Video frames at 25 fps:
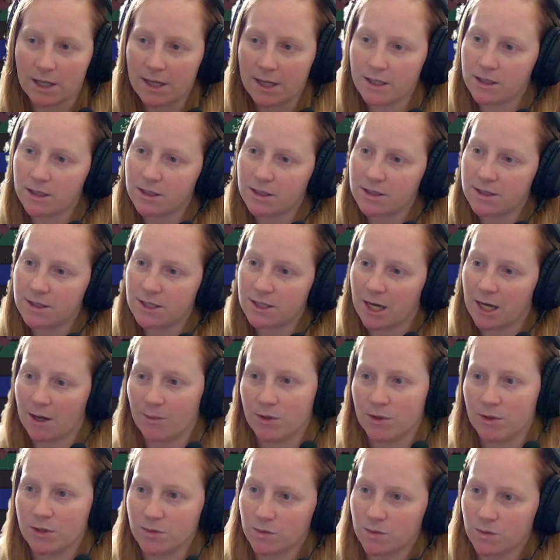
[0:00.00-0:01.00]
is
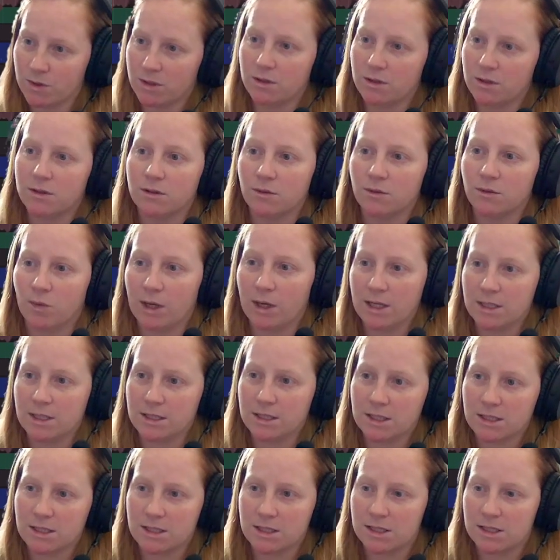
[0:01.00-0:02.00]
timers. We'll wait
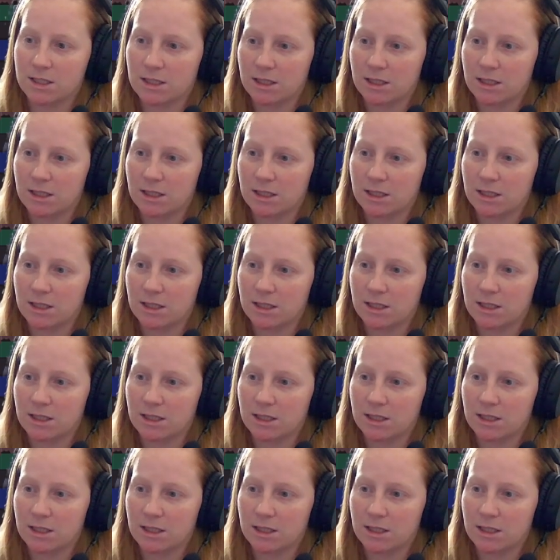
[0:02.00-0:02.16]
to see